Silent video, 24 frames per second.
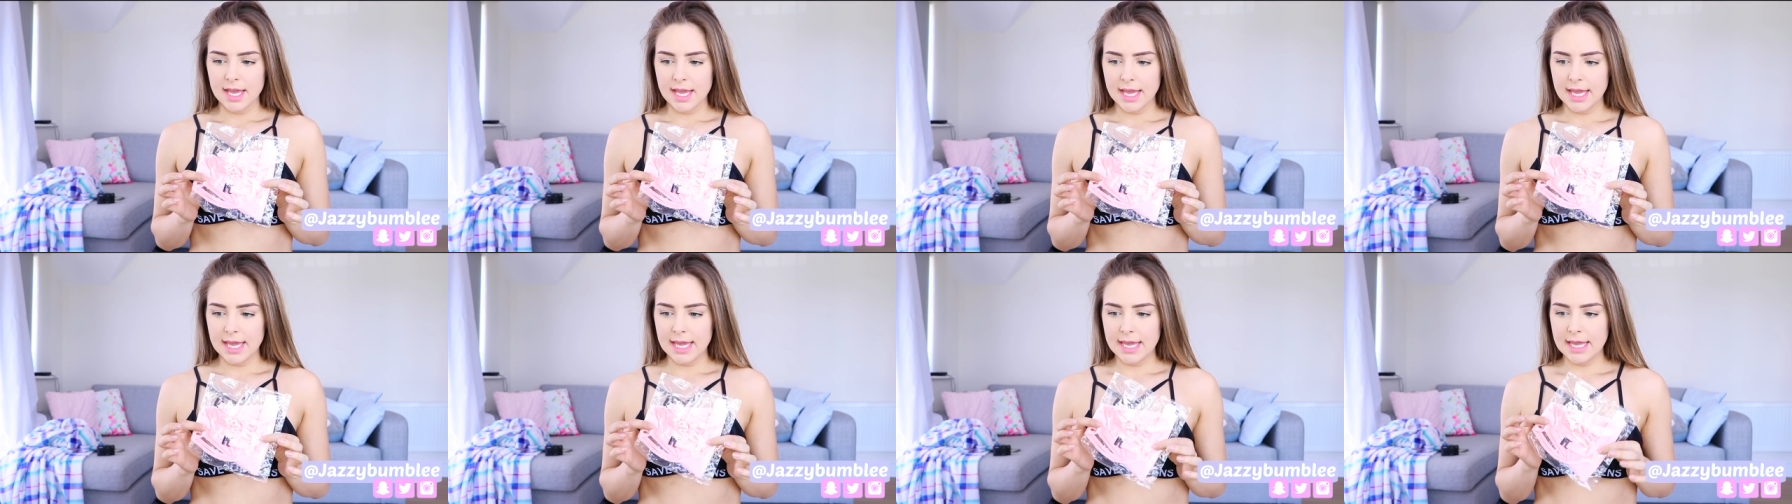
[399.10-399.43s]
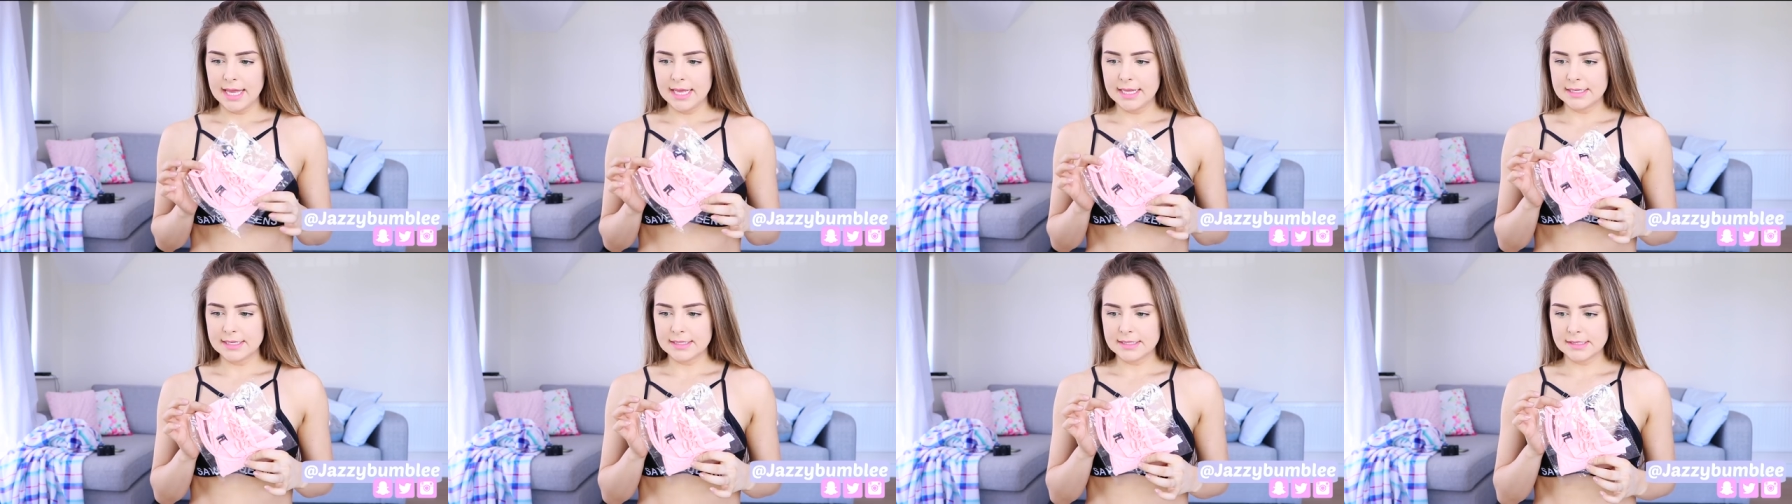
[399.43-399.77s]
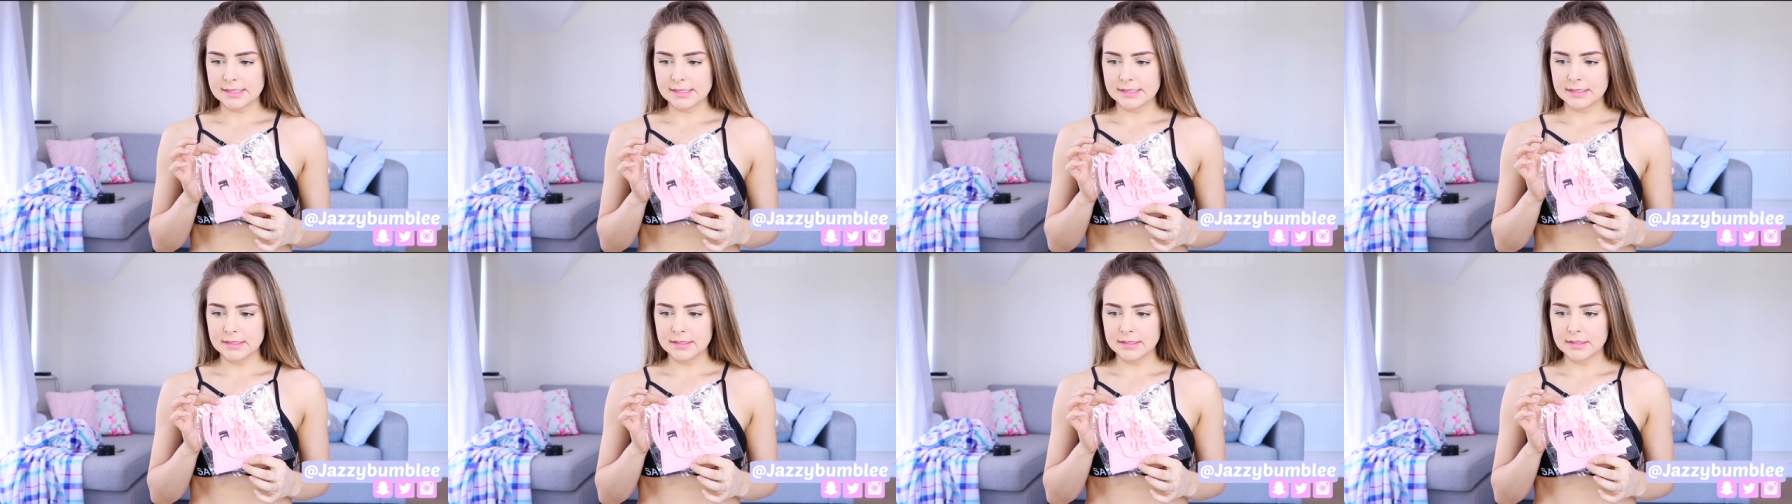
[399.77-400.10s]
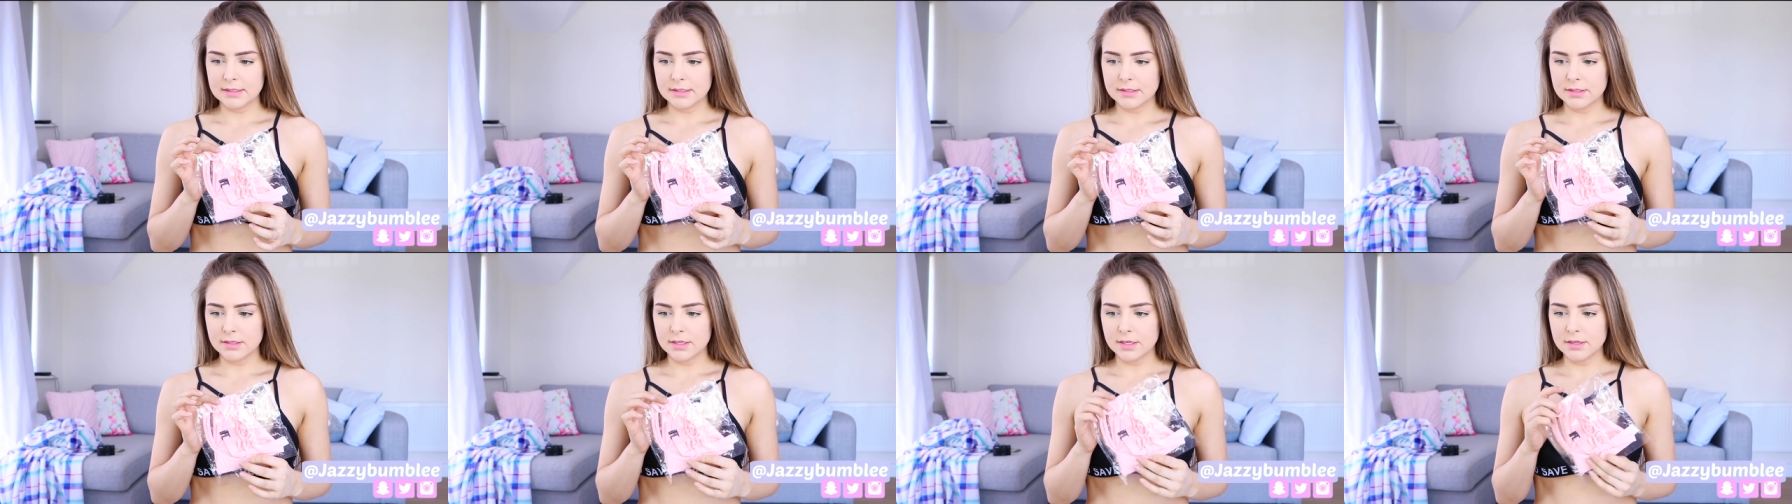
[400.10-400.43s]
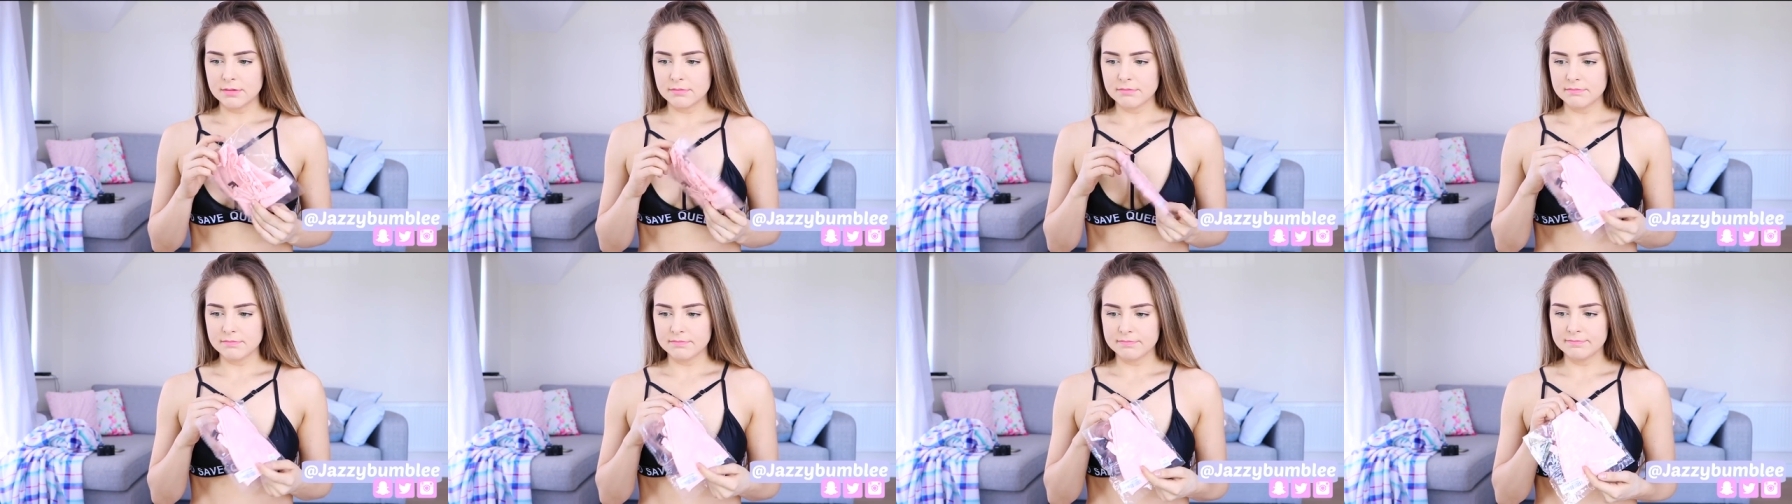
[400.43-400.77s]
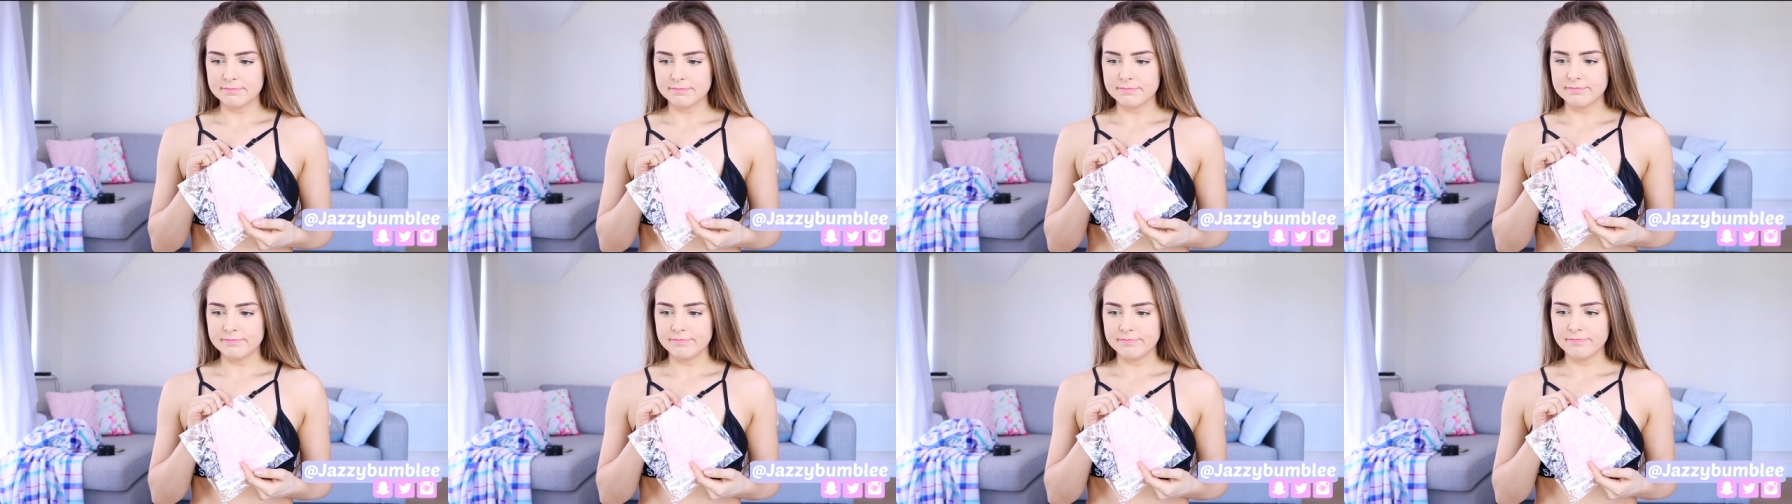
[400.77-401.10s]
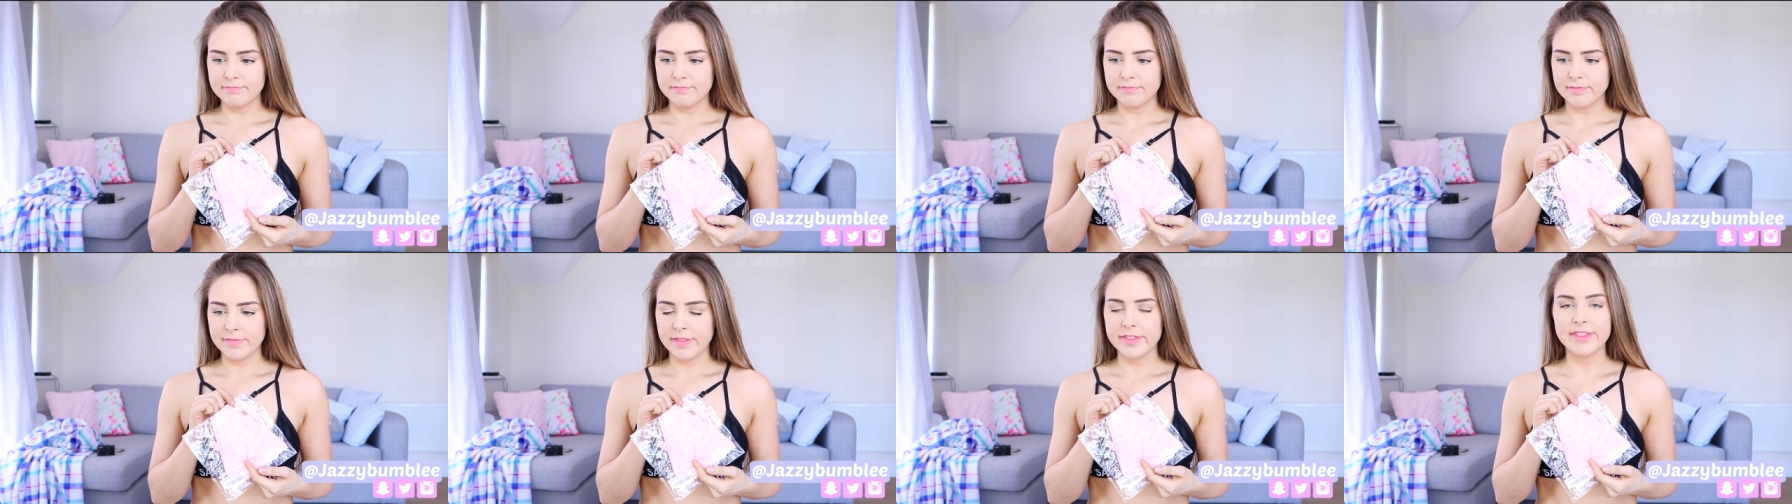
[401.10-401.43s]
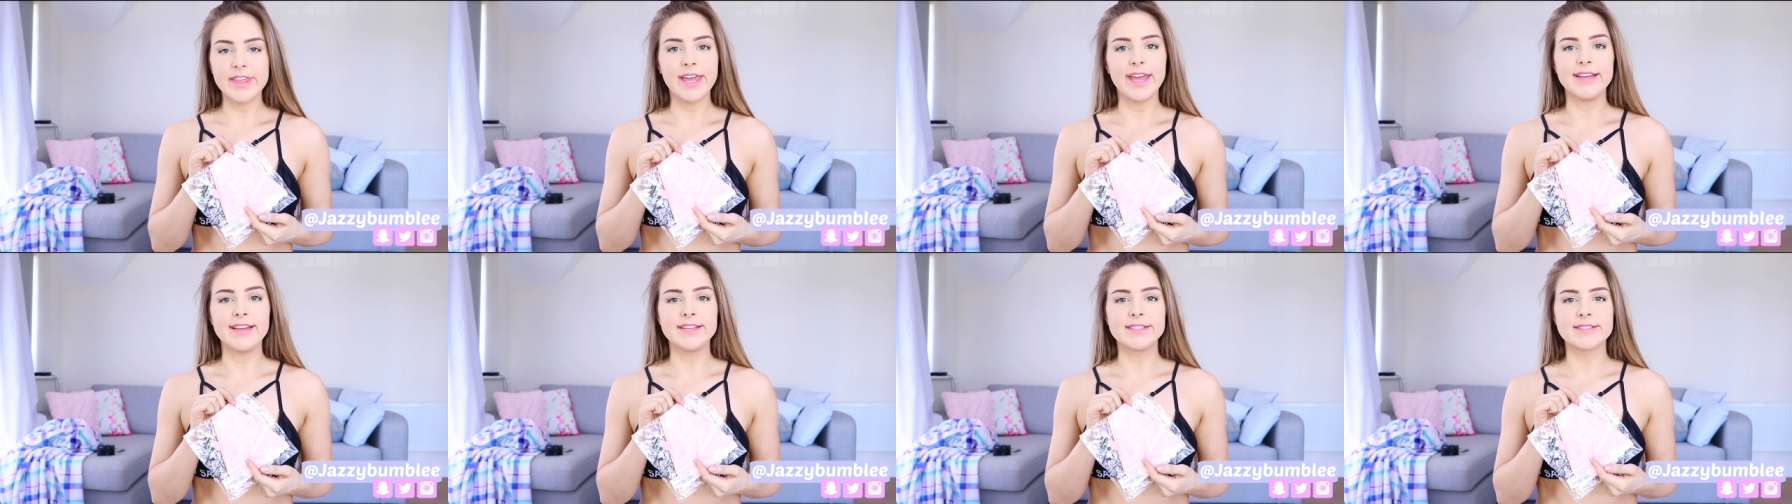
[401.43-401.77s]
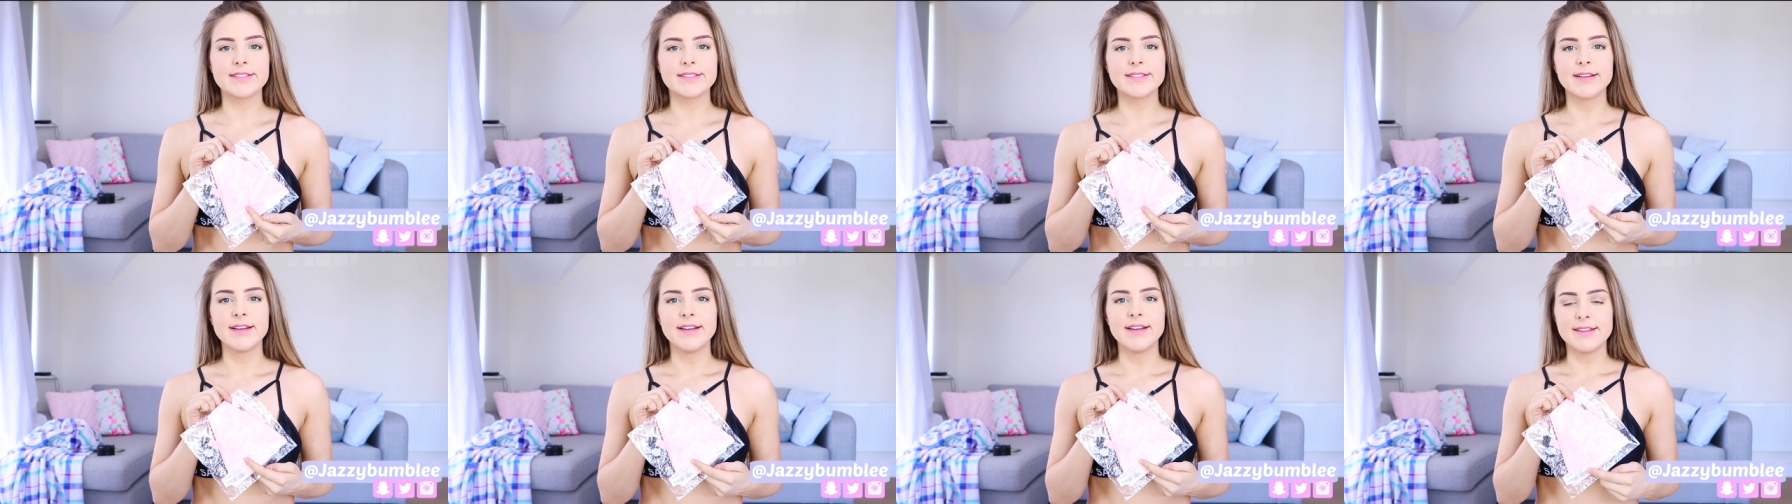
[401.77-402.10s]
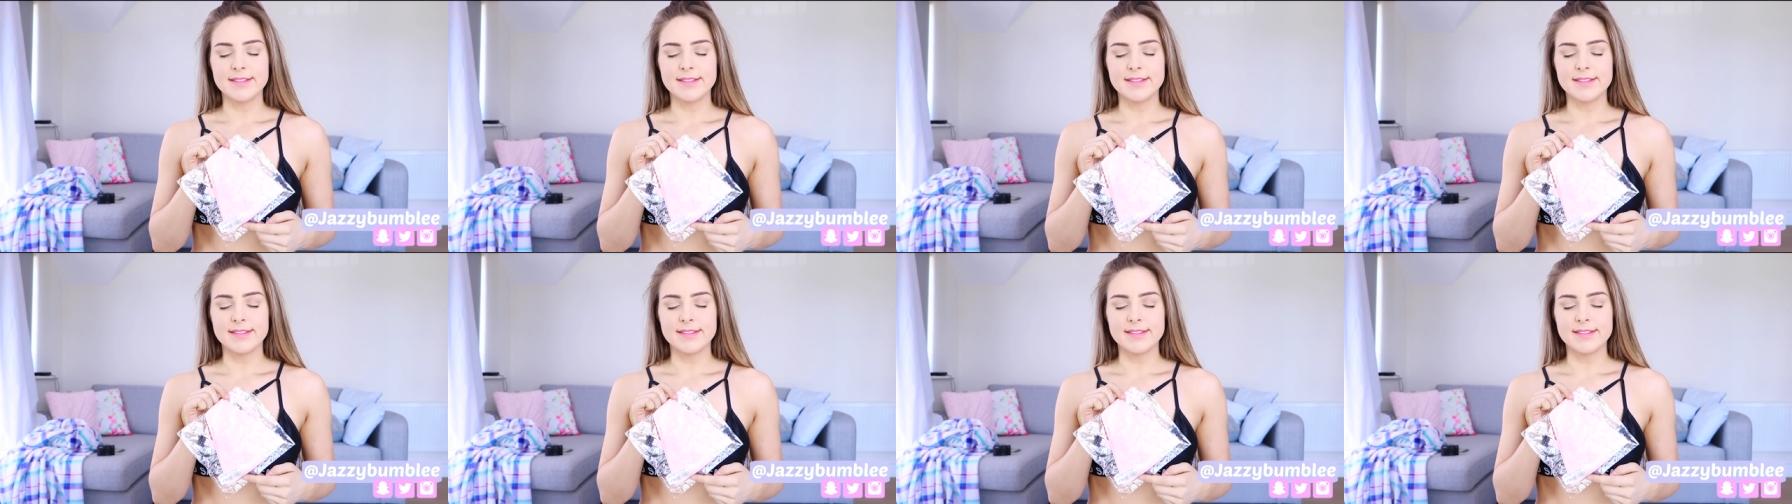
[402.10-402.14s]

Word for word: is this.